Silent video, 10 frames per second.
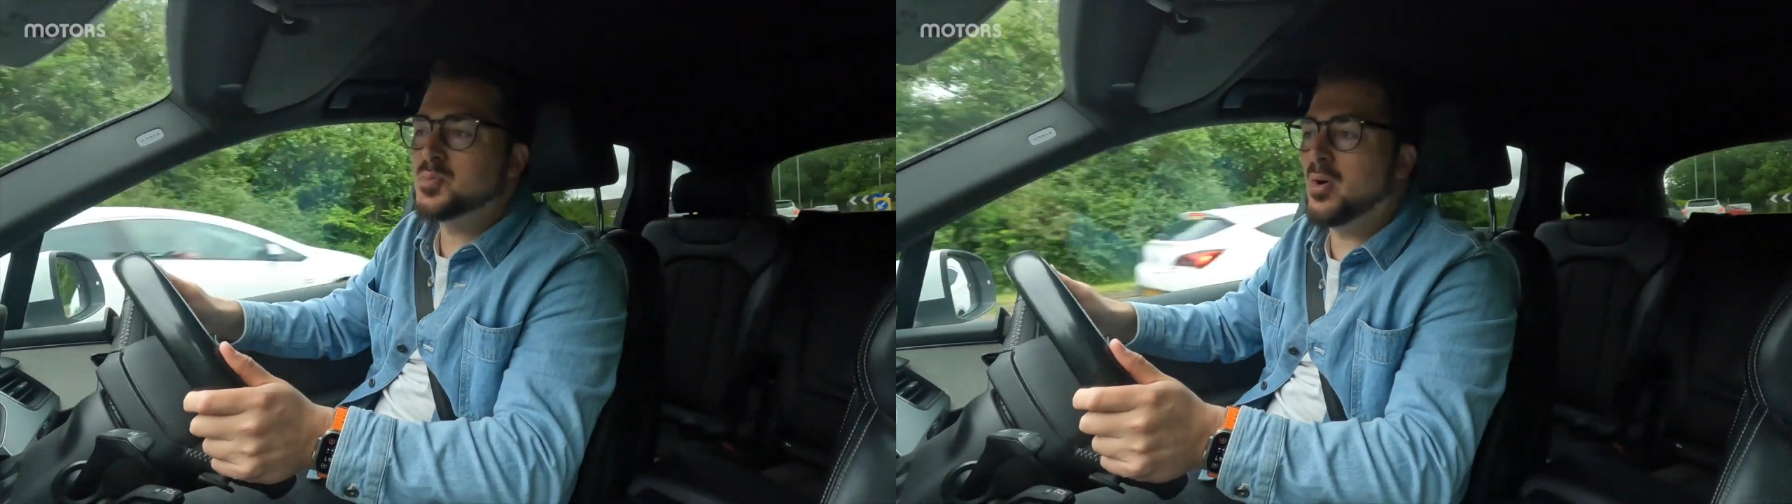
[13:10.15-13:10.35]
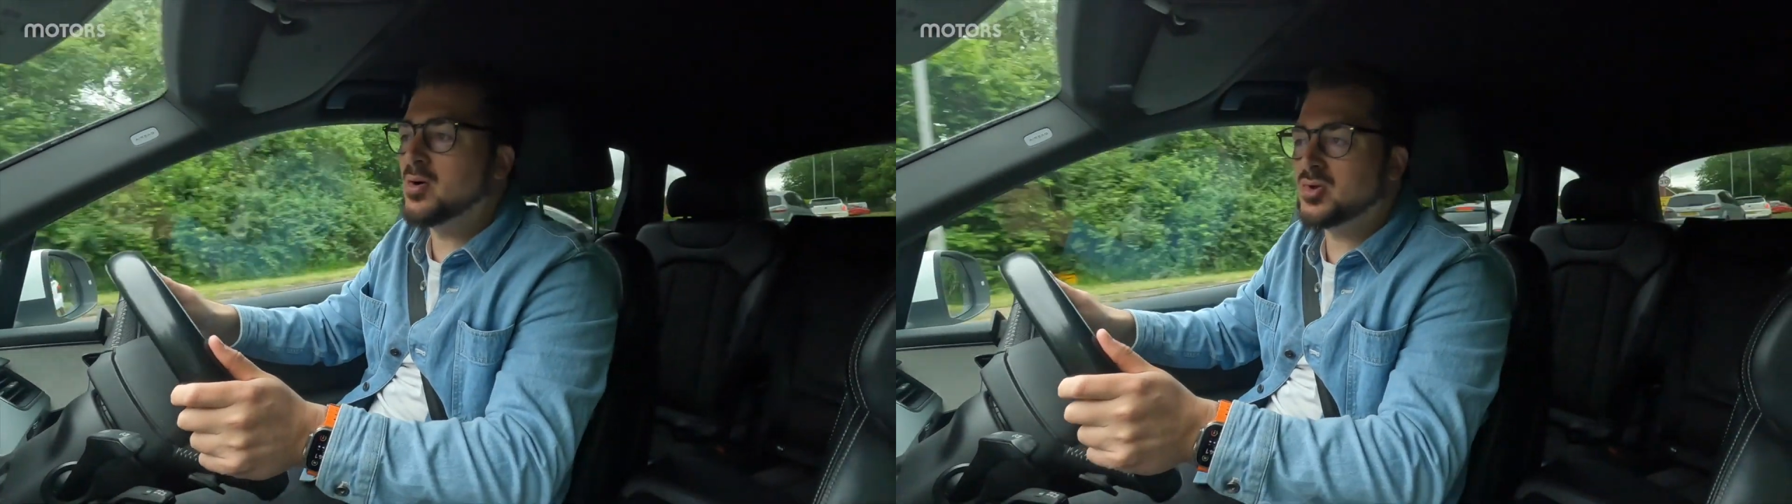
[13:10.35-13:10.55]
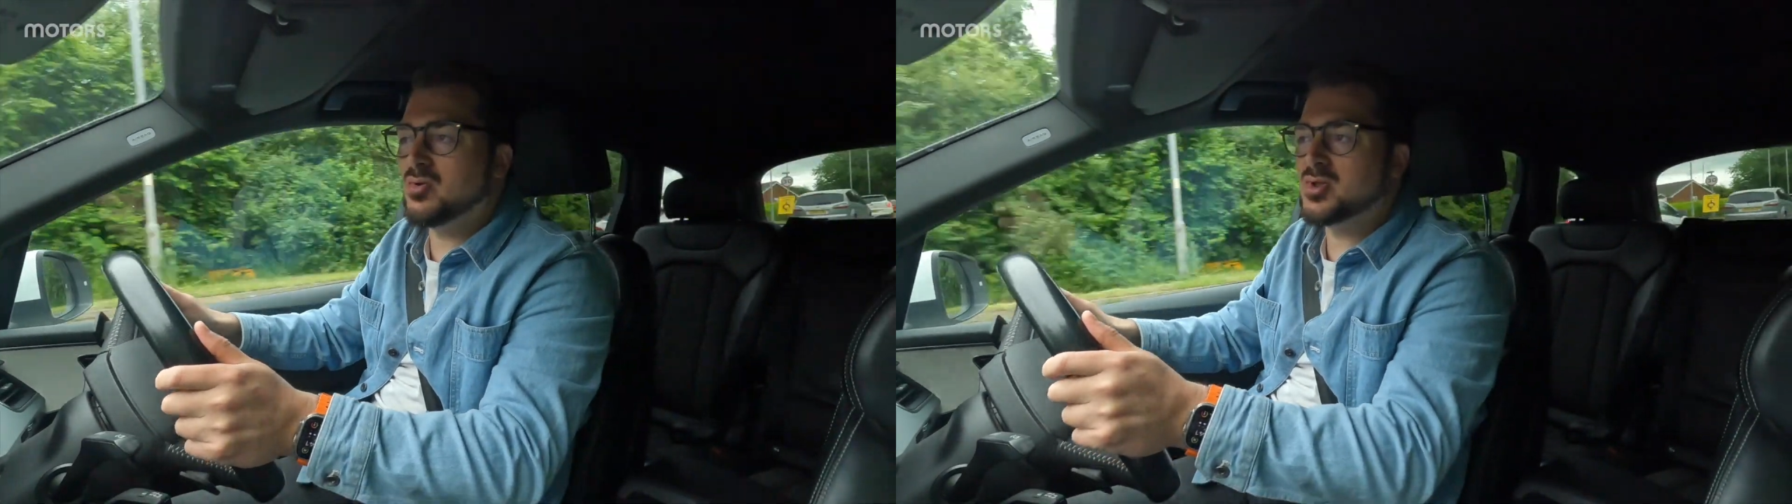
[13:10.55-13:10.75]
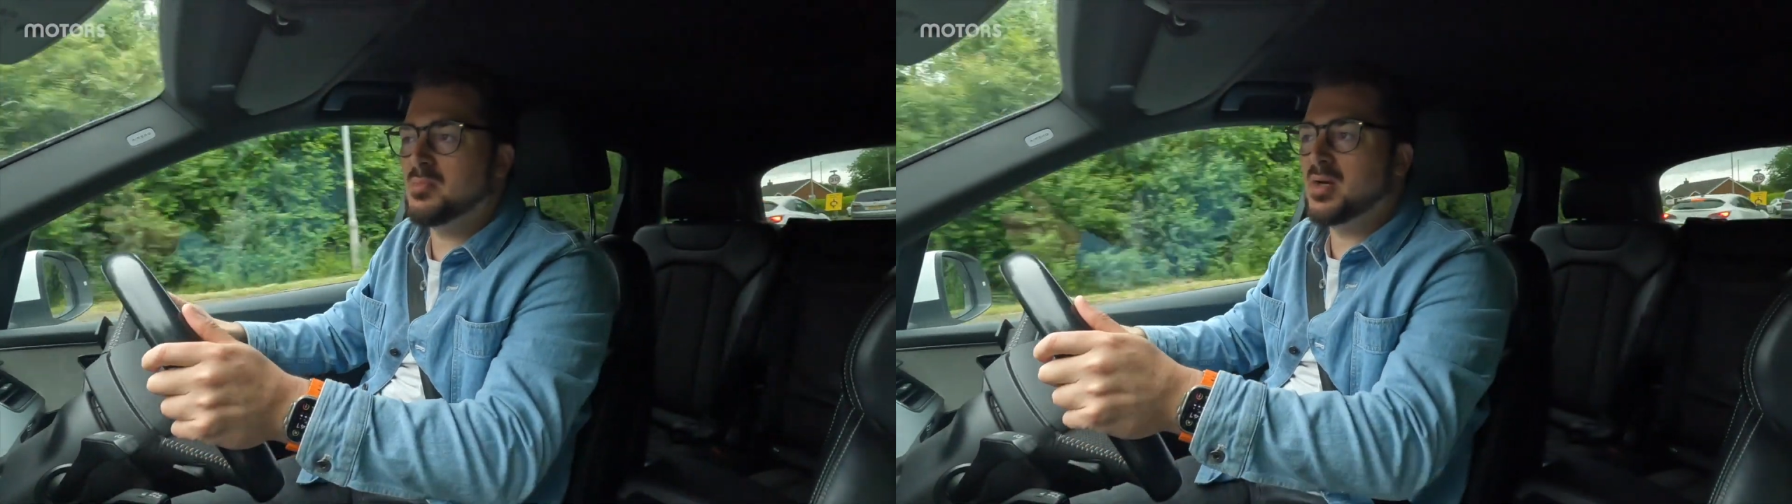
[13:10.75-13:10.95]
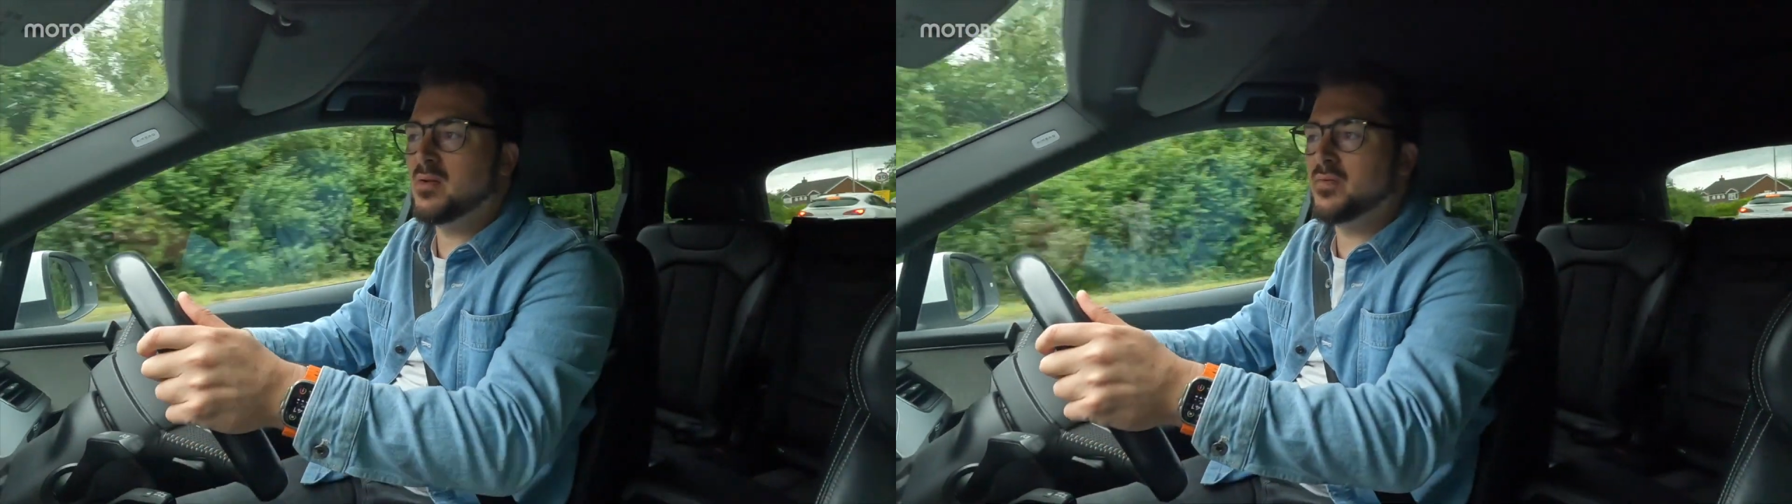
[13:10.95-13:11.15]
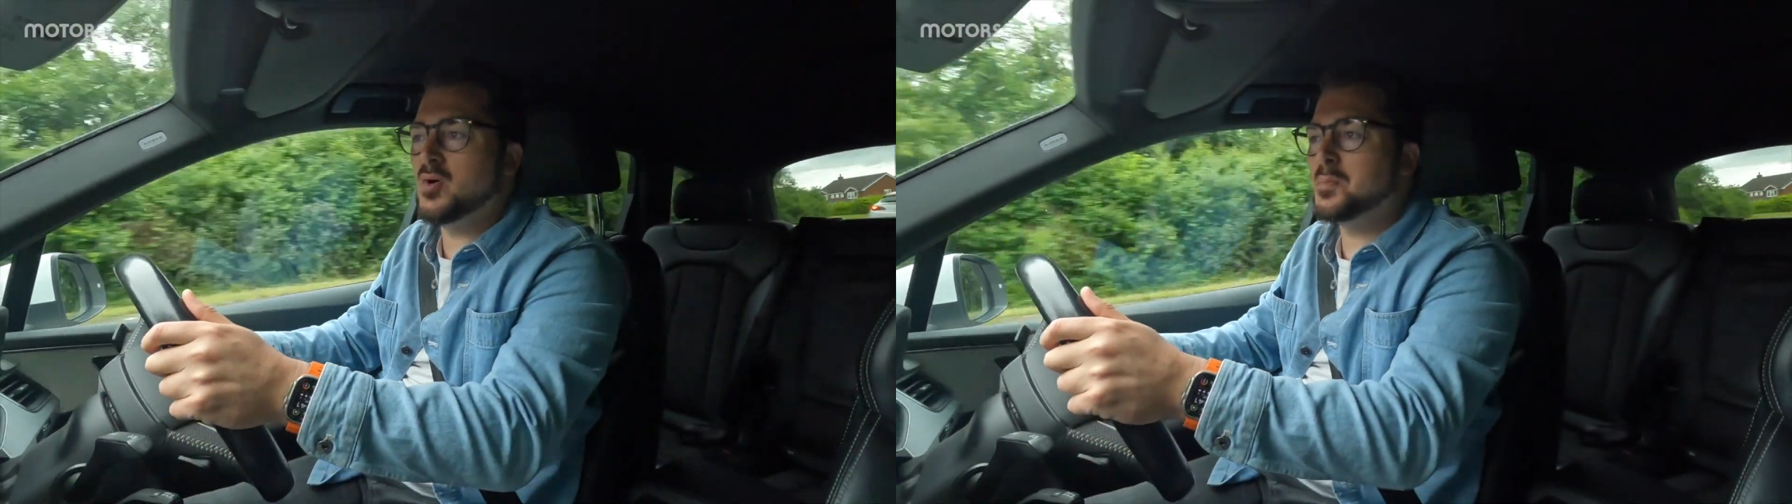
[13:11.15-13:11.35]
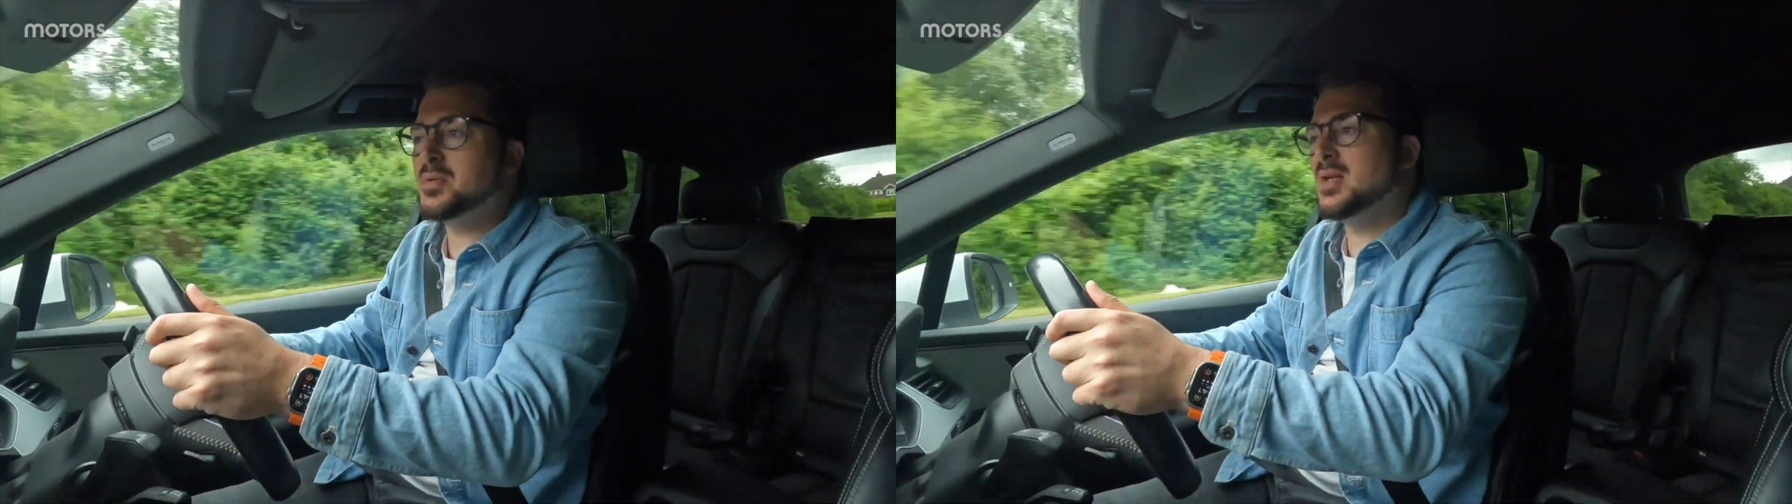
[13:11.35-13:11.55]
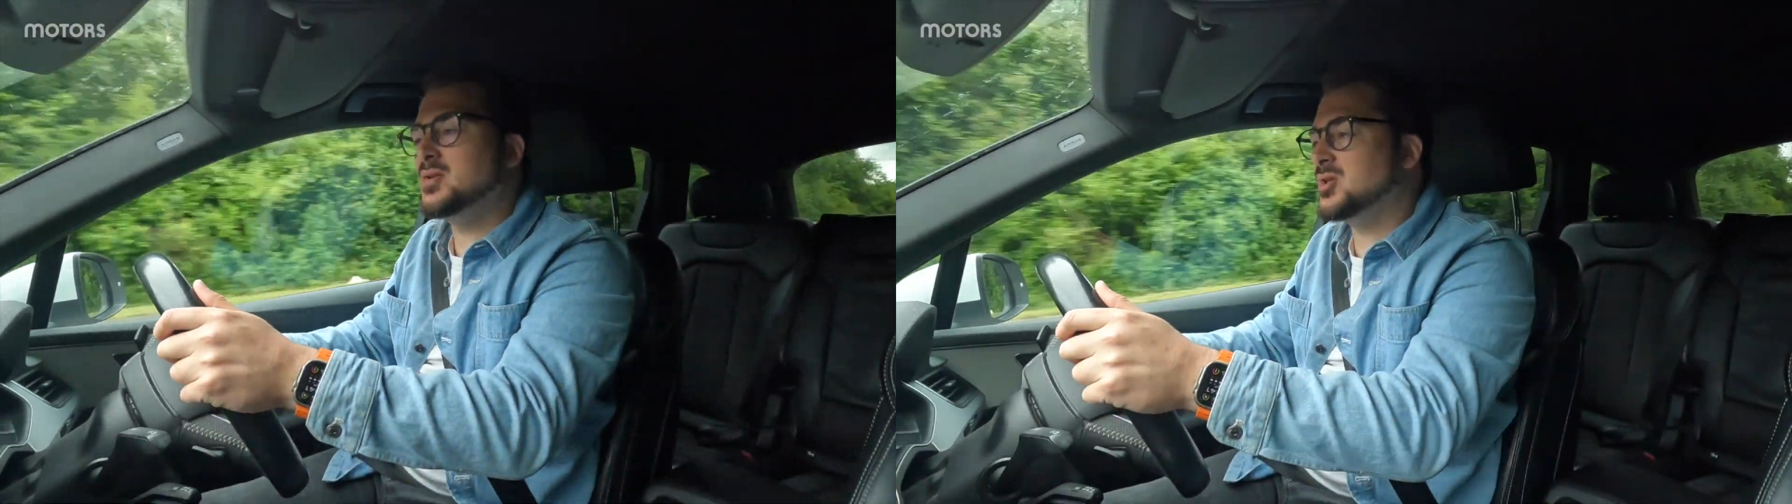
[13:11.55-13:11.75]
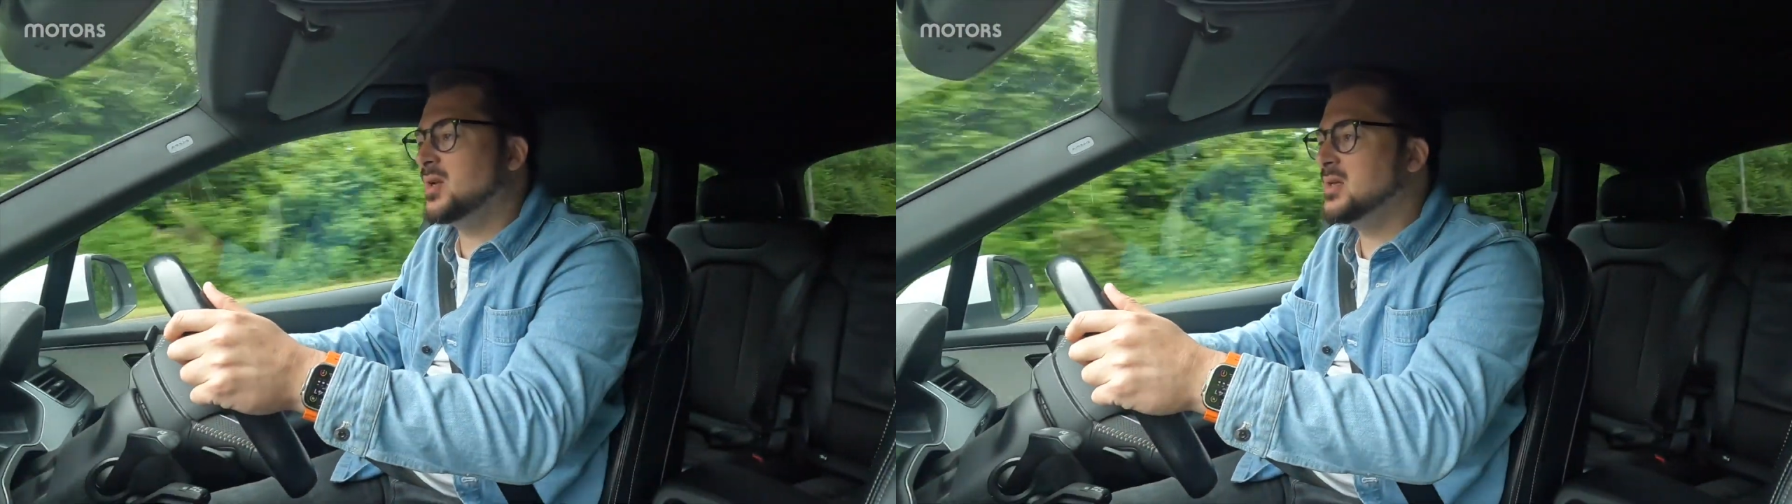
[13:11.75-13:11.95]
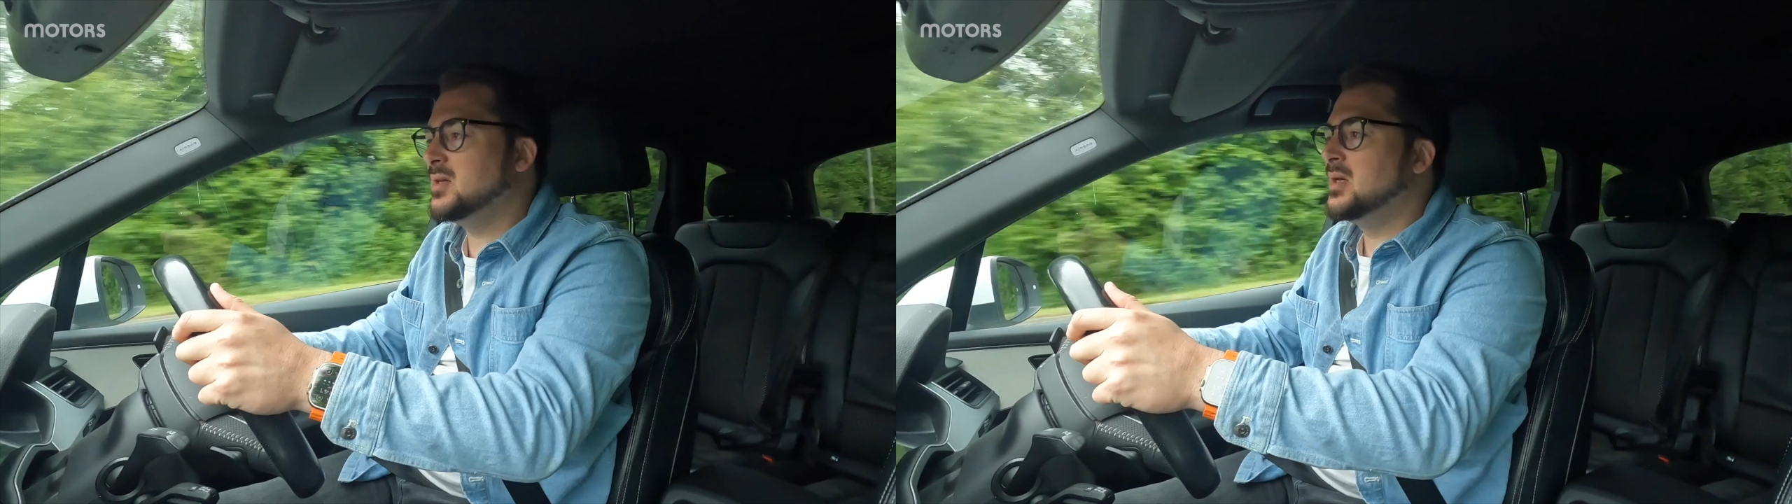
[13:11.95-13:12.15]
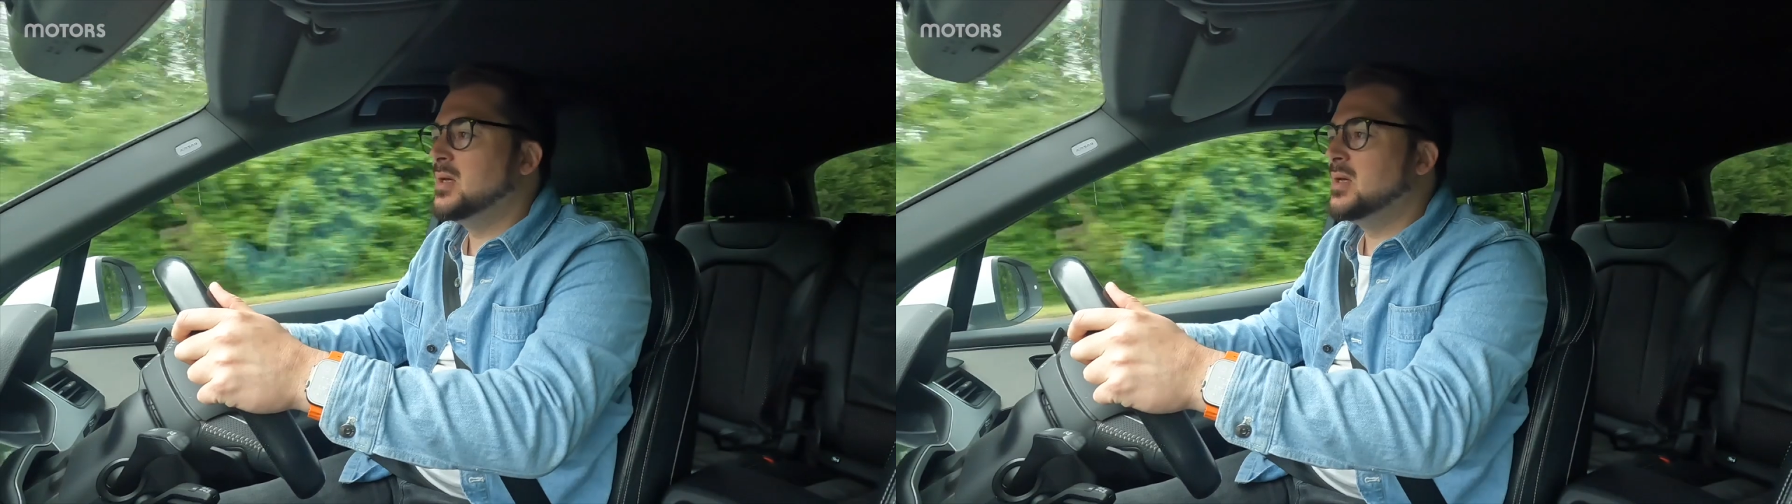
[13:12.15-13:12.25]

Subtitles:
box across a muddy field potentially.